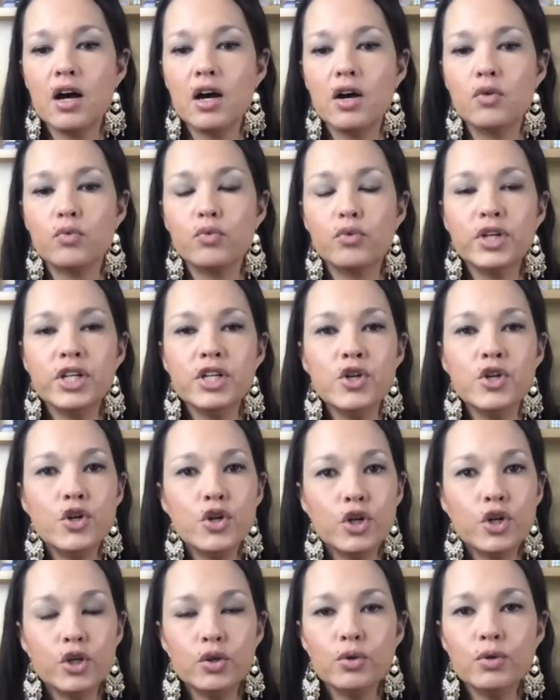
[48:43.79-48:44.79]

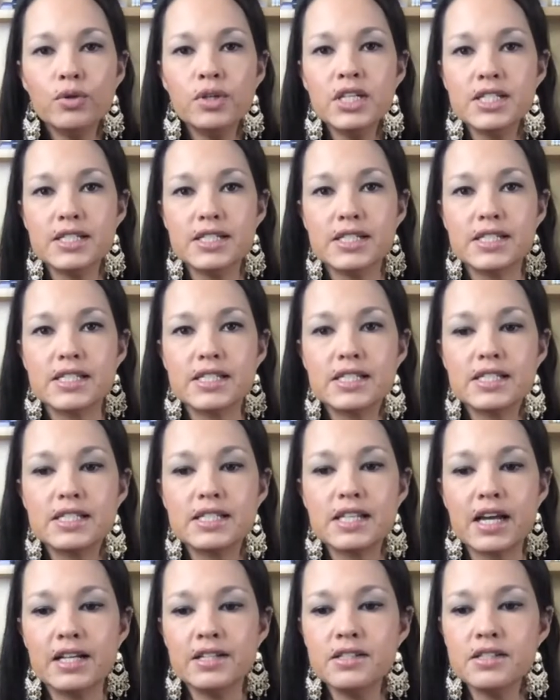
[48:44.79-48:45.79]
renewed
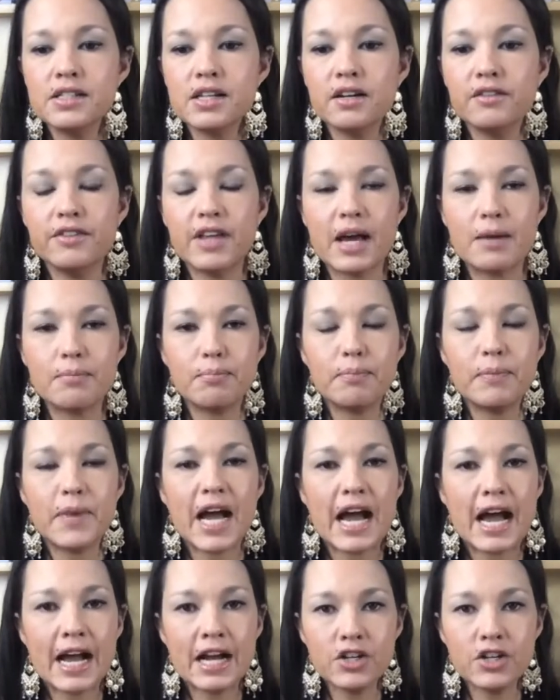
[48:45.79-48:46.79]
sense of that
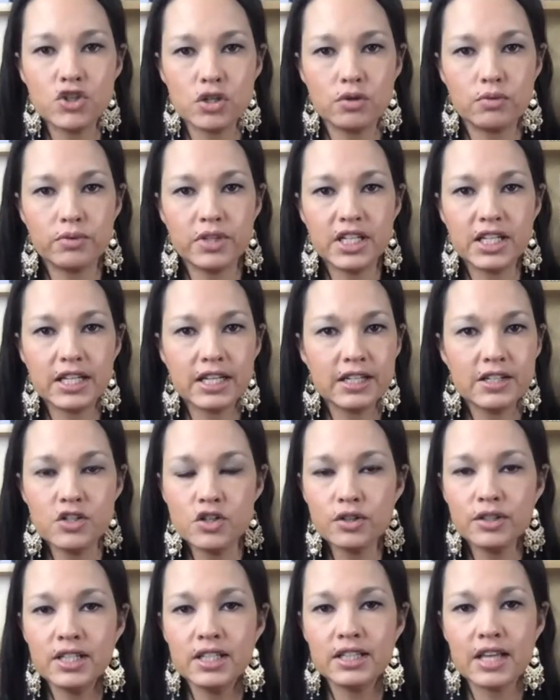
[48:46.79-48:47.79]
passion,
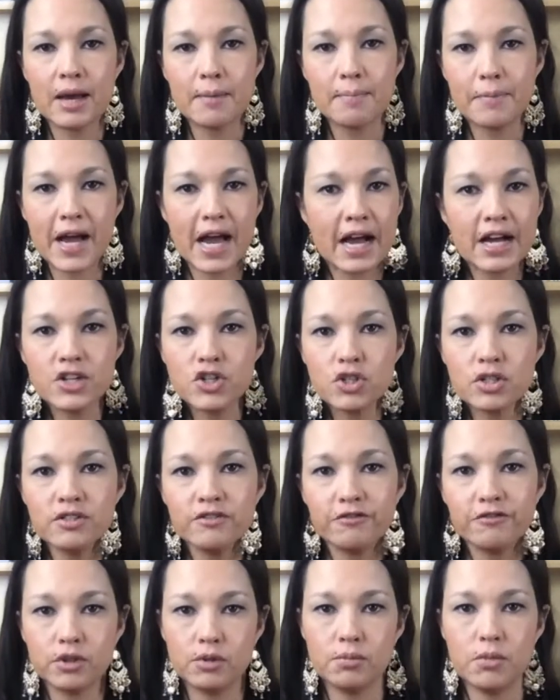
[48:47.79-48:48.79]
rekindling that passion
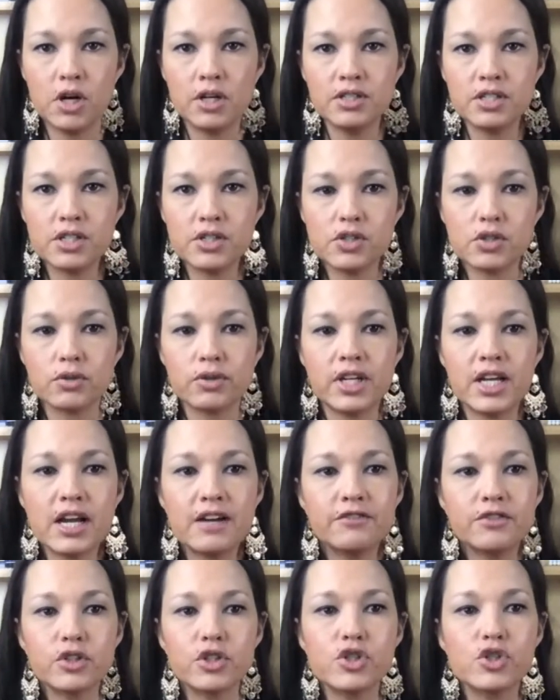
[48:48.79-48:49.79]
for Montessori
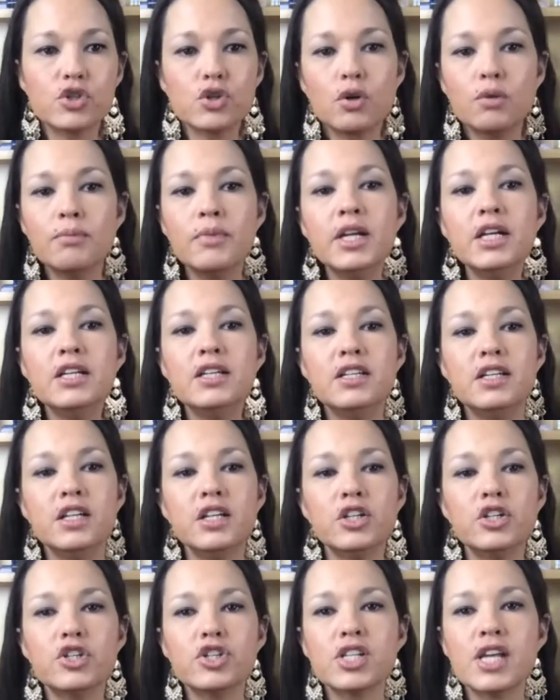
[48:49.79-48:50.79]
after so many
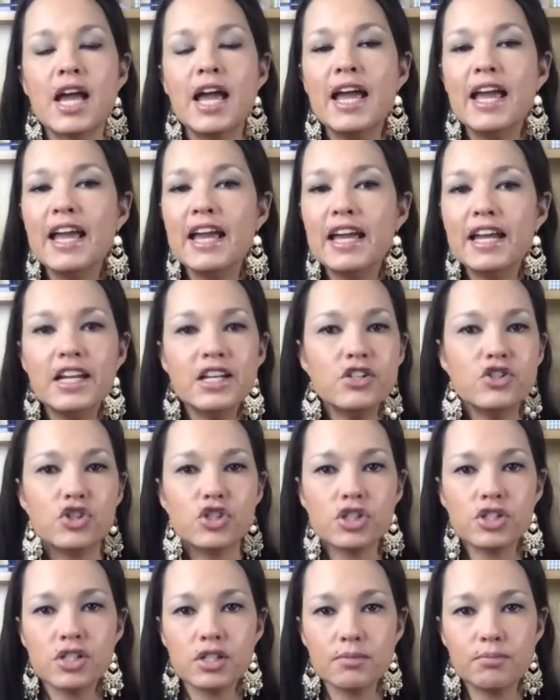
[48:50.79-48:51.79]
years. It is
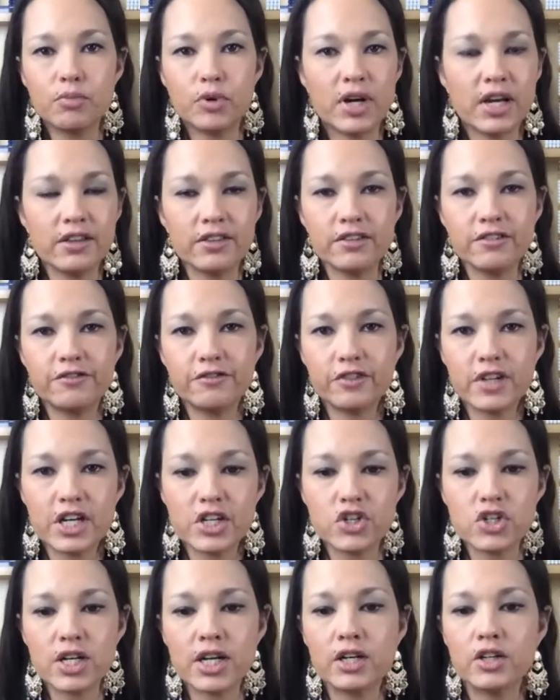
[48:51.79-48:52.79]
just a breath of
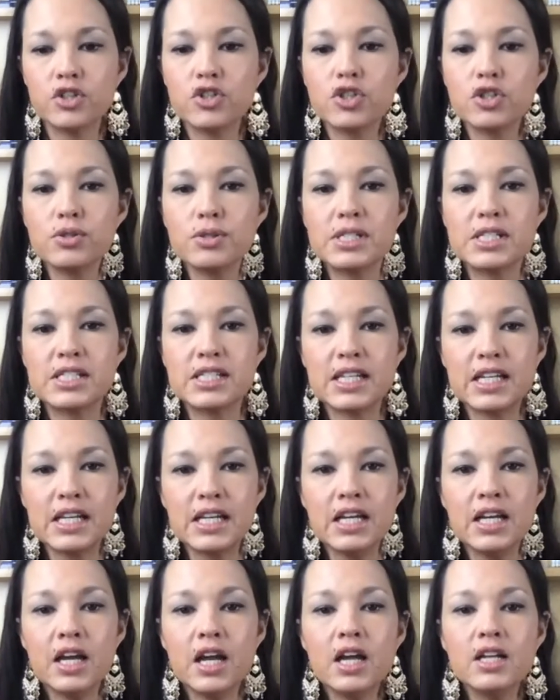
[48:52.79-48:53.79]
fresh air to
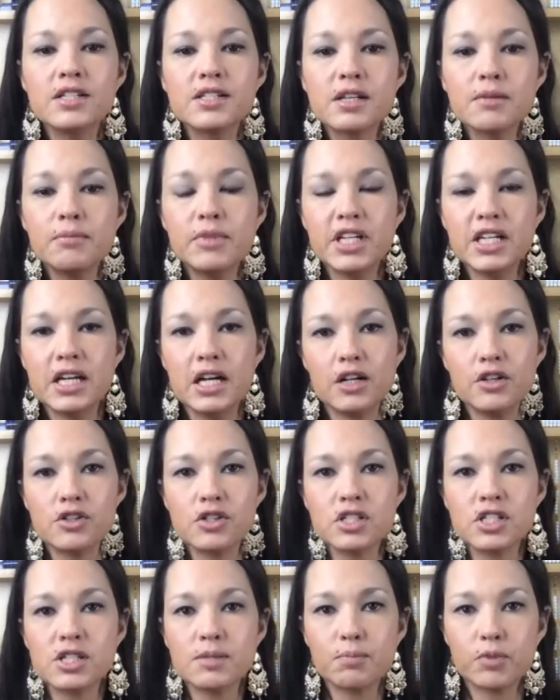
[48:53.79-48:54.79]
see somebody
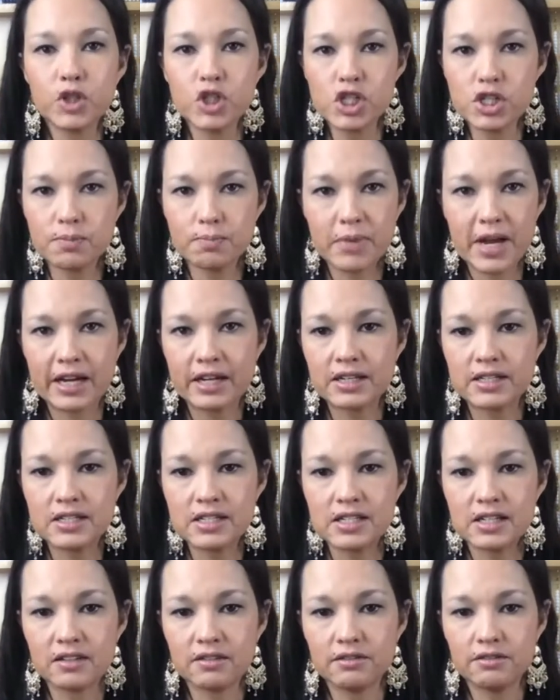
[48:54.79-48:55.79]
else's
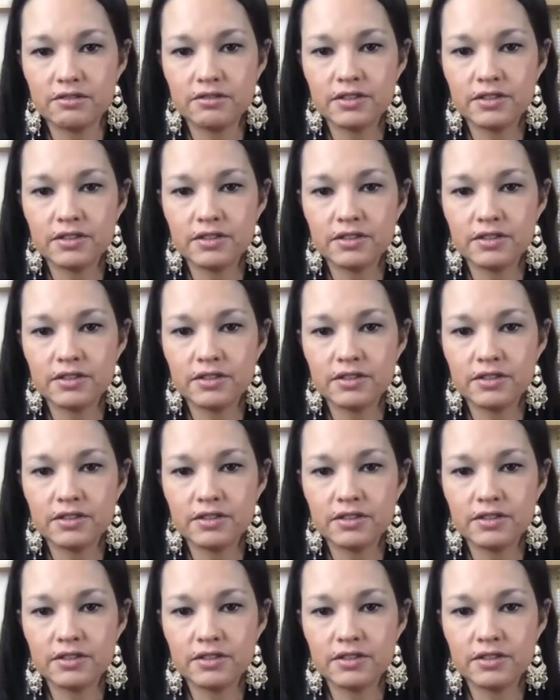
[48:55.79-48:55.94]
perspective.